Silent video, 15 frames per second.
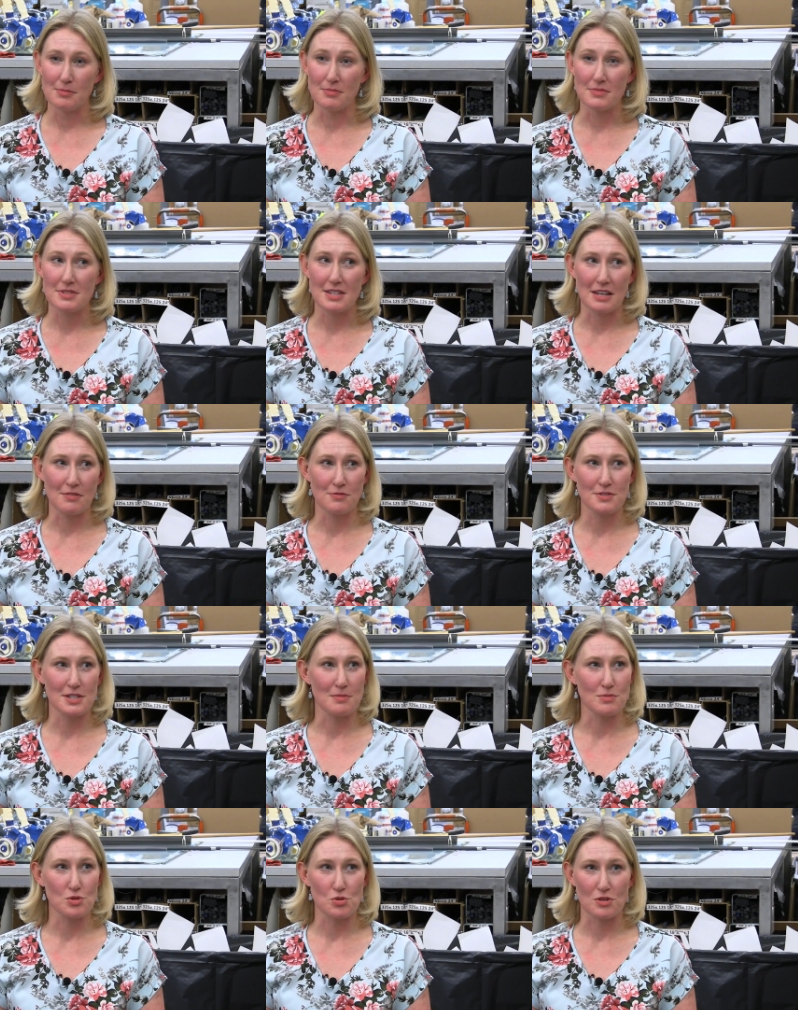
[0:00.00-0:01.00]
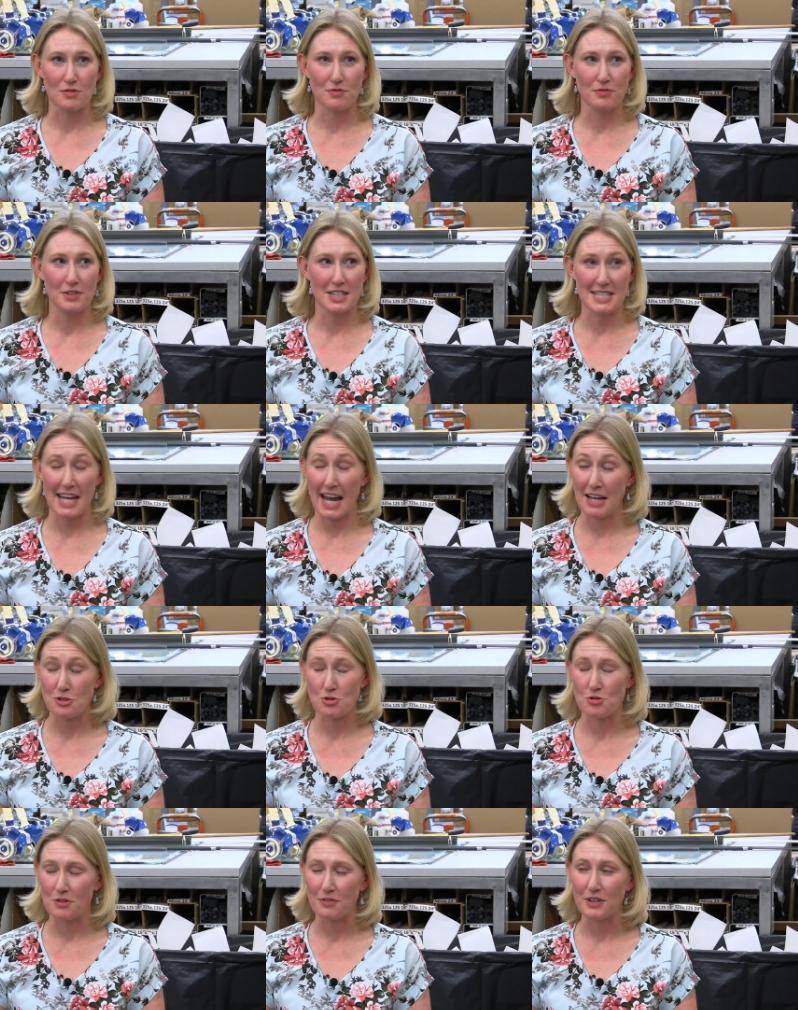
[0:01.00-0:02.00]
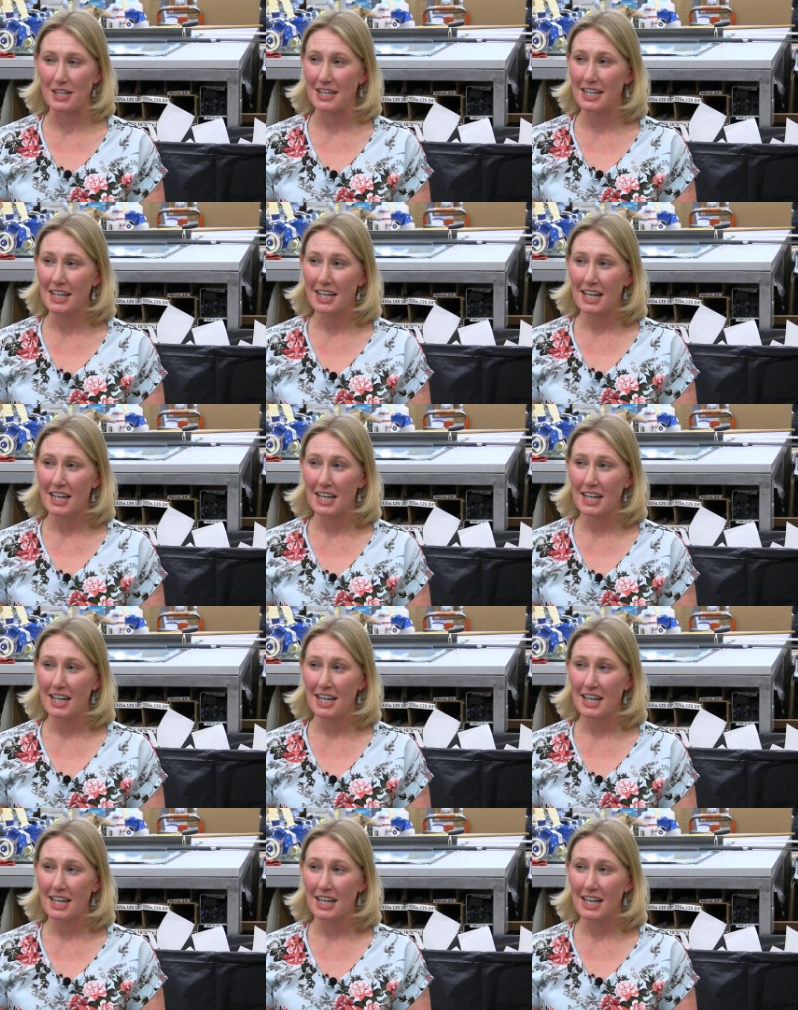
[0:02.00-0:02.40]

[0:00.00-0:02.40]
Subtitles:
save some sort of catastrophe.